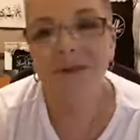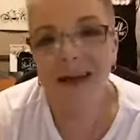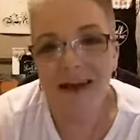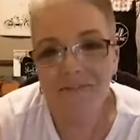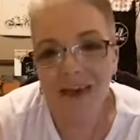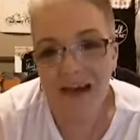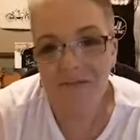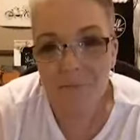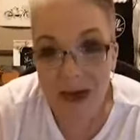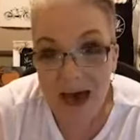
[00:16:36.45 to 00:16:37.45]
We have to
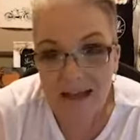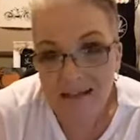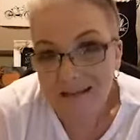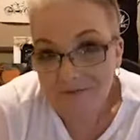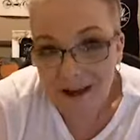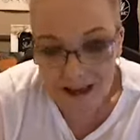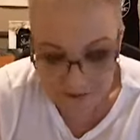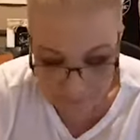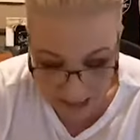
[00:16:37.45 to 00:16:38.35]
have the bats, right?